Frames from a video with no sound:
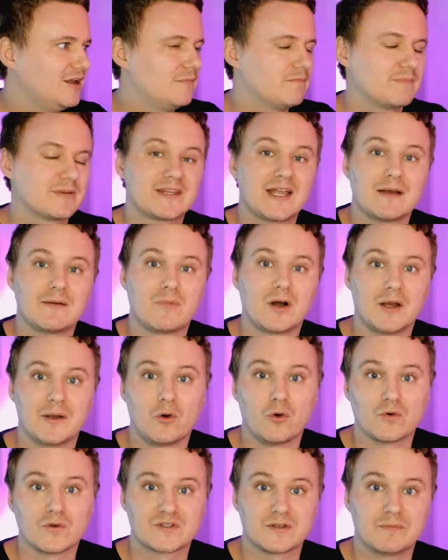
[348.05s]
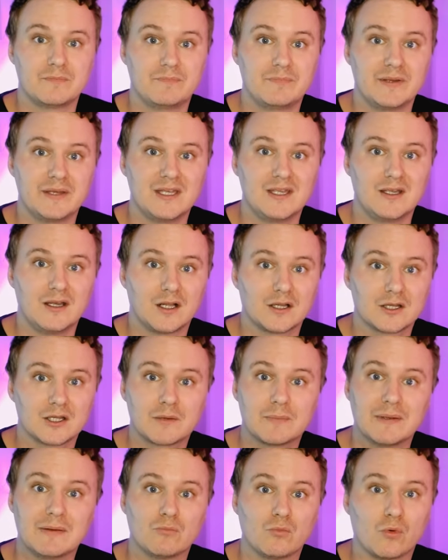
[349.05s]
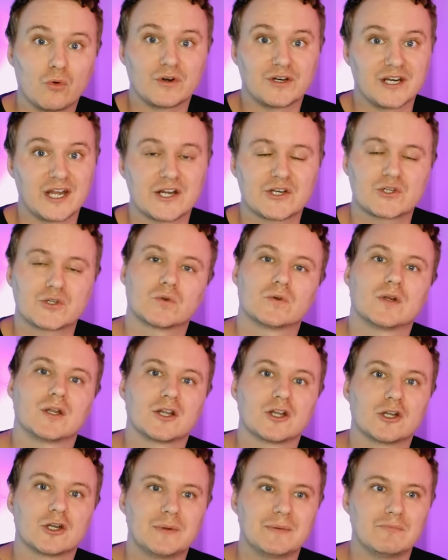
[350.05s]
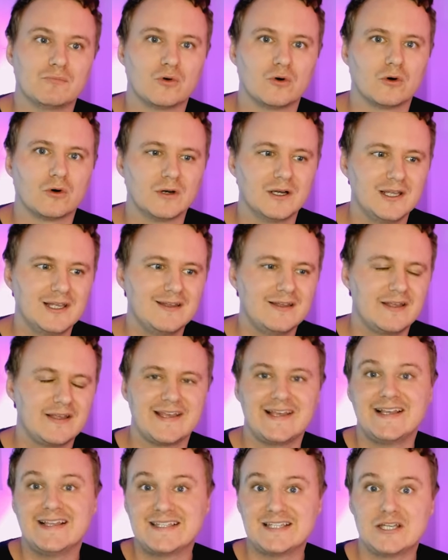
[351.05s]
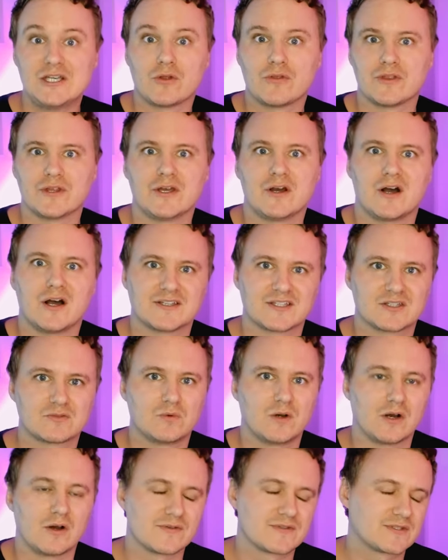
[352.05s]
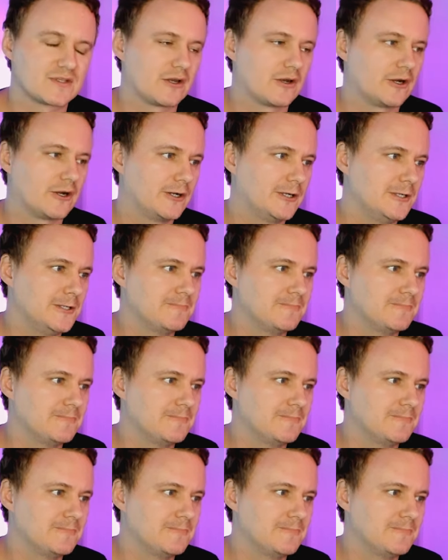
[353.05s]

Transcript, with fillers: but that might also be a little bit more natural and a little bit more easy on the eyes as well. So,